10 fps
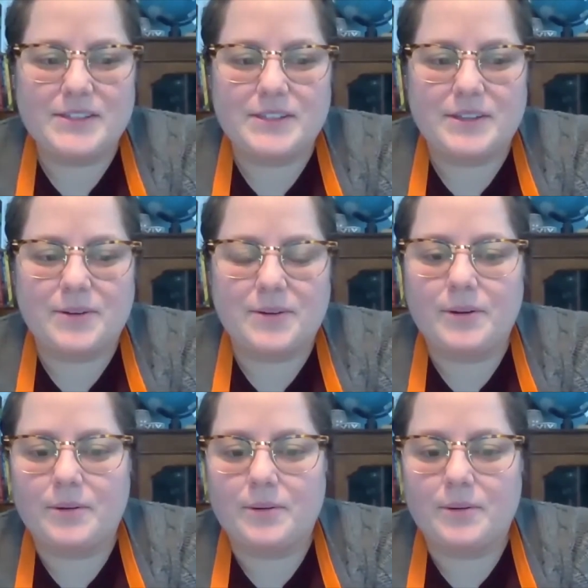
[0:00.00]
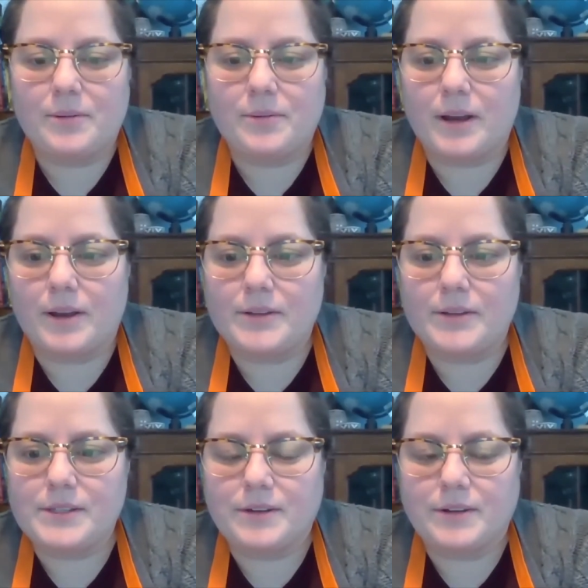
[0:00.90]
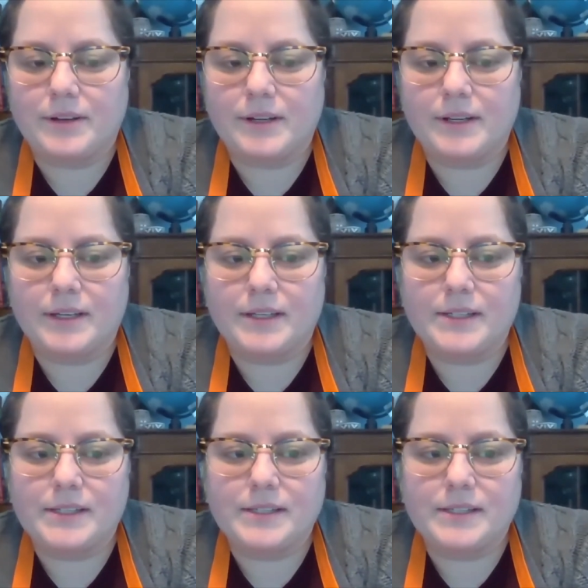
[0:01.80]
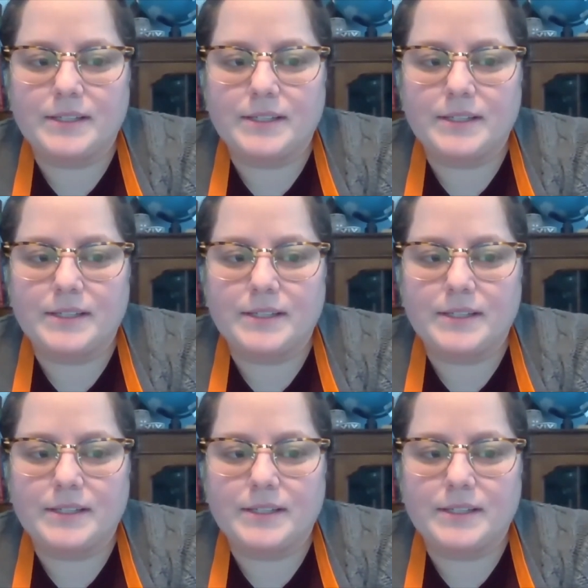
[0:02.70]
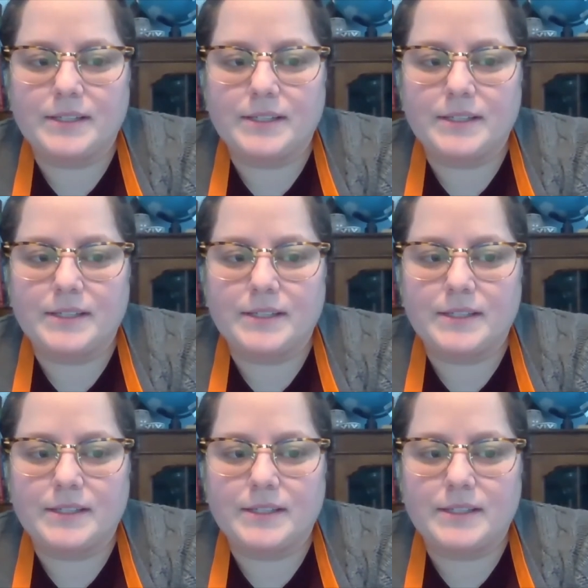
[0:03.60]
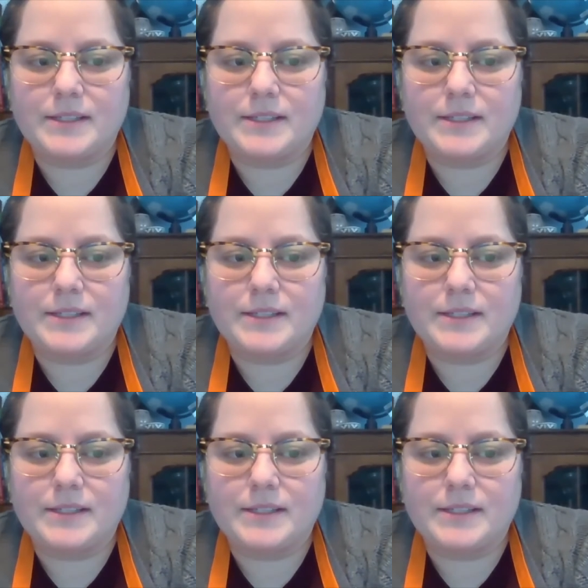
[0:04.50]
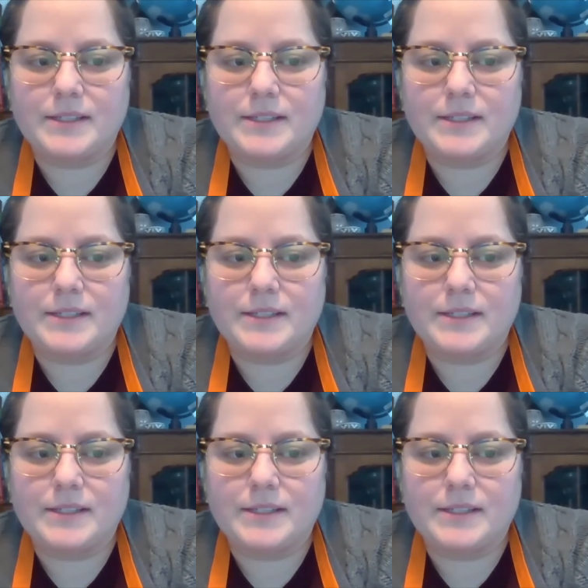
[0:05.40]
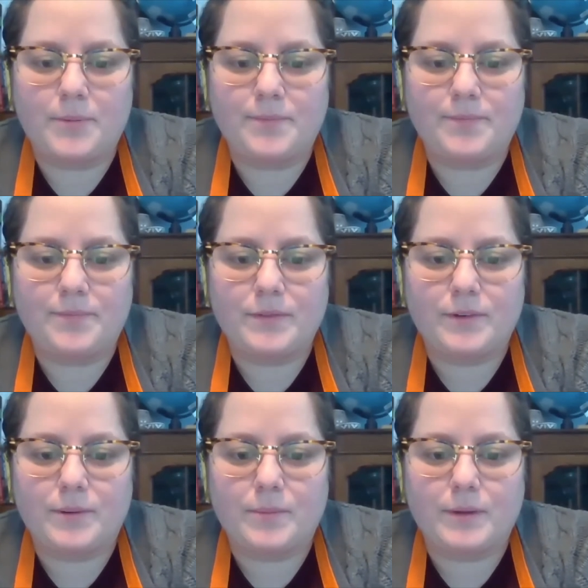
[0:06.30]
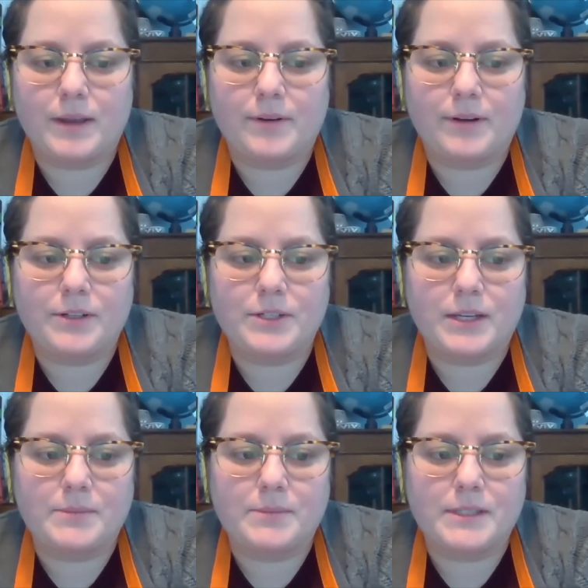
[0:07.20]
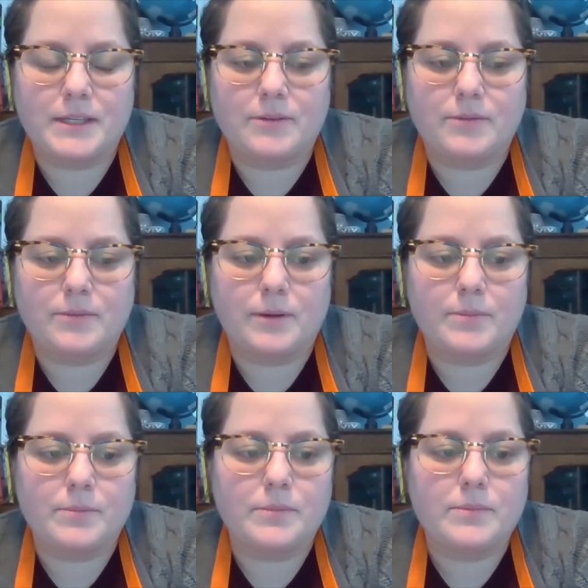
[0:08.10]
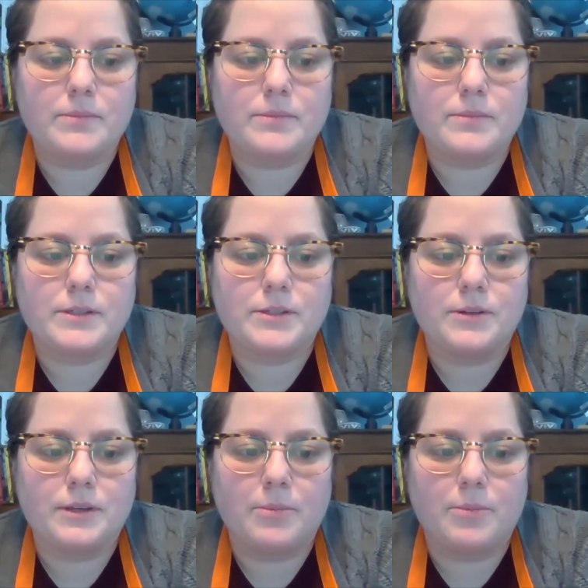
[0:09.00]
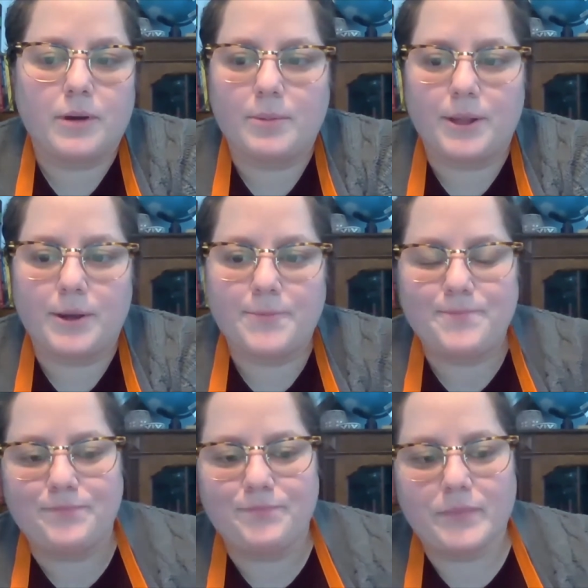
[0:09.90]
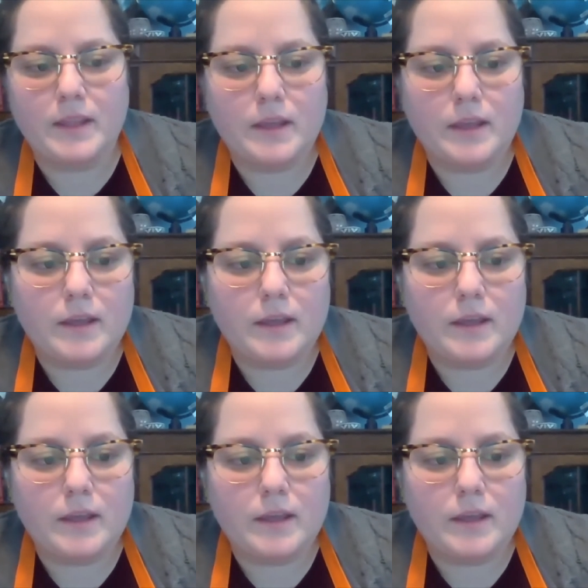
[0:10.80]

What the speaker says: So we're also going to take a minute to look at this quote from Governor James Hina from Tesuque Pueblo.